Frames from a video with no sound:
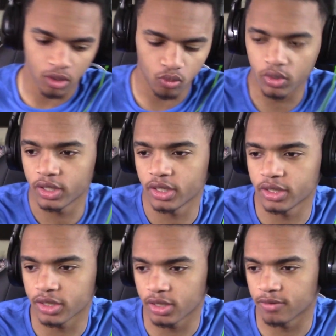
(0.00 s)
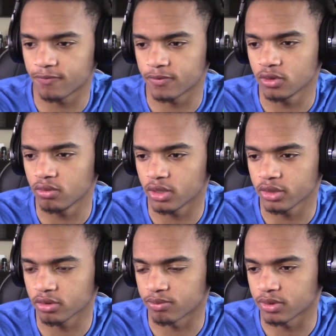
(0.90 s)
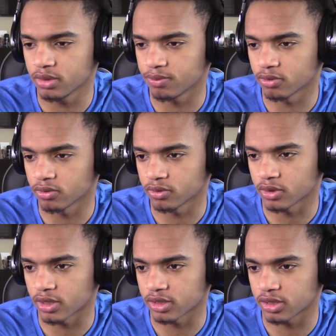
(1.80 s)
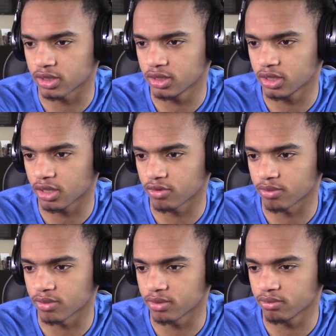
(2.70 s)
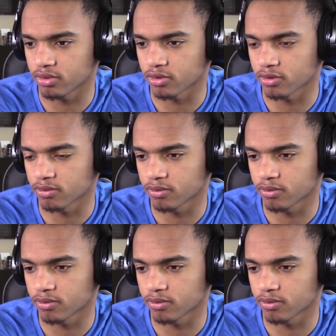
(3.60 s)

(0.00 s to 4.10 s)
with a few other people that I think I remember.